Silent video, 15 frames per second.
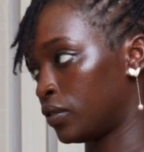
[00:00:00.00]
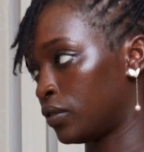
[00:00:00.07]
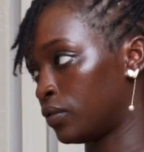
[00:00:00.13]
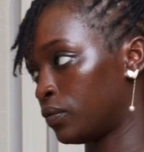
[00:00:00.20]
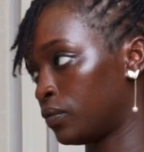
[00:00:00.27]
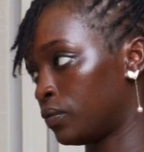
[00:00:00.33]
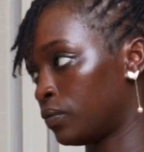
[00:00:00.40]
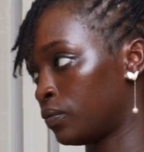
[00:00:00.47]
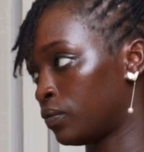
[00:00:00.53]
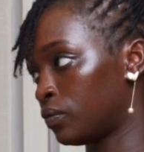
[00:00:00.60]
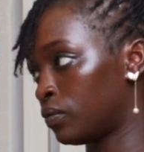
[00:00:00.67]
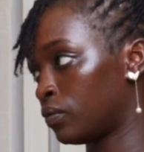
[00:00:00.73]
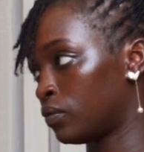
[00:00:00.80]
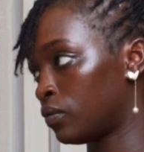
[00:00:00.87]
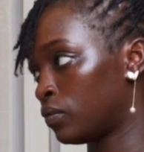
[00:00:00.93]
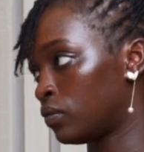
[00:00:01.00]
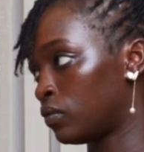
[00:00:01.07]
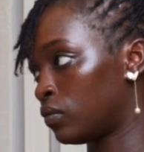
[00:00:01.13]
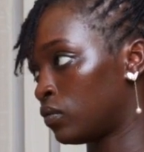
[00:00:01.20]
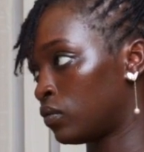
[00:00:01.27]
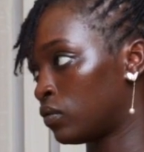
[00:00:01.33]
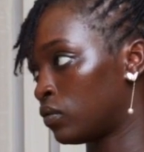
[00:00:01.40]

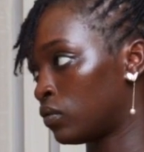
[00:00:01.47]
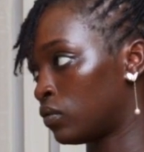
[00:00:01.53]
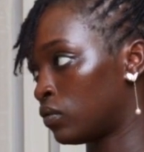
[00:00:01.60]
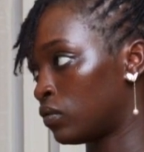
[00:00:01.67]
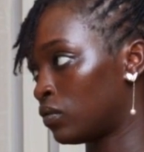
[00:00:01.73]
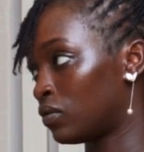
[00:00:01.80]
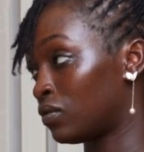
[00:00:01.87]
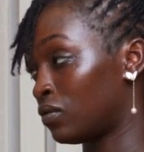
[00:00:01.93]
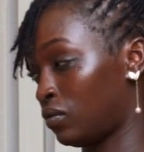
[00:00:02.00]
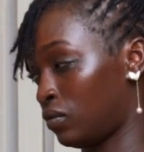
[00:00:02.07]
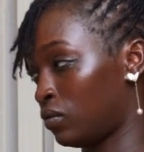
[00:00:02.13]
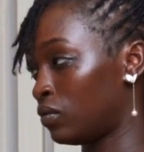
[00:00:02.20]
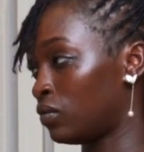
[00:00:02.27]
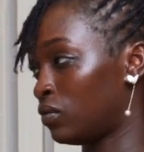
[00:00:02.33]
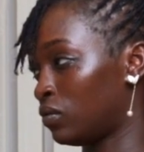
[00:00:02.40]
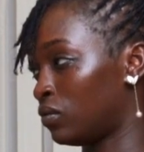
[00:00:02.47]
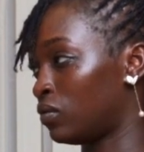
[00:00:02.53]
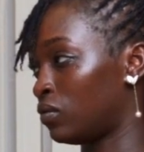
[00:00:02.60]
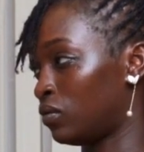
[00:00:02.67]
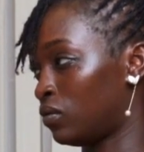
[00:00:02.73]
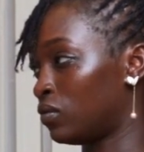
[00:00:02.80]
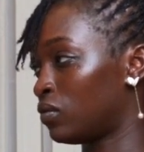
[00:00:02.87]

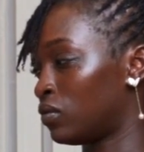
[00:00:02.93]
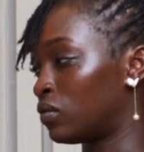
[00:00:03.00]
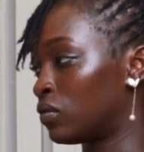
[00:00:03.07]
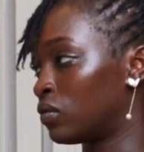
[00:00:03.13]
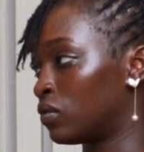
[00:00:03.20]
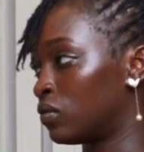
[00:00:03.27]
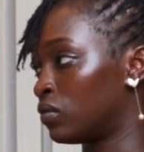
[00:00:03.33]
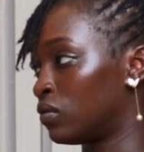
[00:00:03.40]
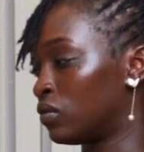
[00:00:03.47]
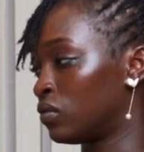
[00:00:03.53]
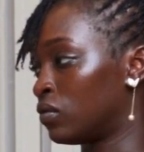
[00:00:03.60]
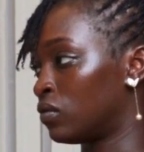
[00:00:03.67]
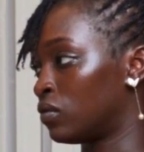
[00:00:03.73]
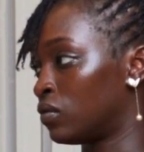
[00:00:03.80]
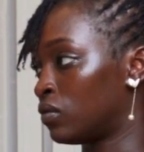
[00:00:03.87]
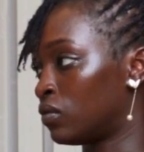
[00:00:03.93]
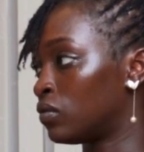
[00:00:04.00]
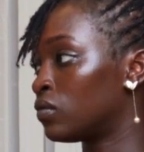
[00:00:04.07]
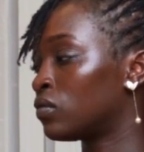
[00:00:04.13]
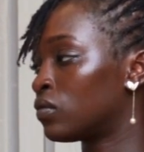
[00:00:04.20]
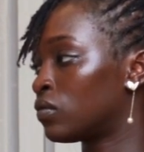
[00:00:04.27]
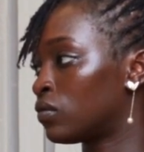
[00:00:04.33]

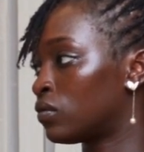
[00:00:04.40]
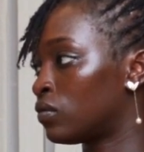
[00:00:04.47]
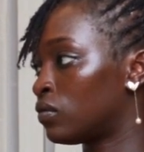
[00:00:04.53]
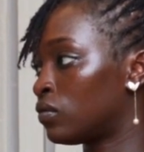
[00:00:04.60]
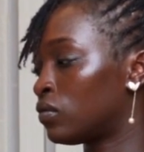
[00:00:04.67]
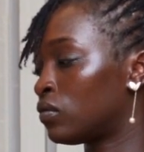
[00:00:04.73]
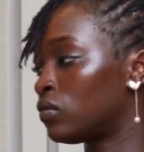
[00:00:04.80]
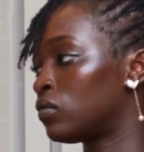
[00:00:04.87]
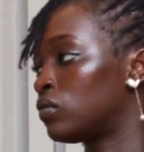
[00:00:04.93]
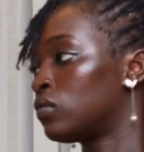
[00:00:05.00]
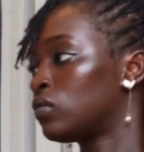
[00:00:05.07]
No words are spoken by the person on screen.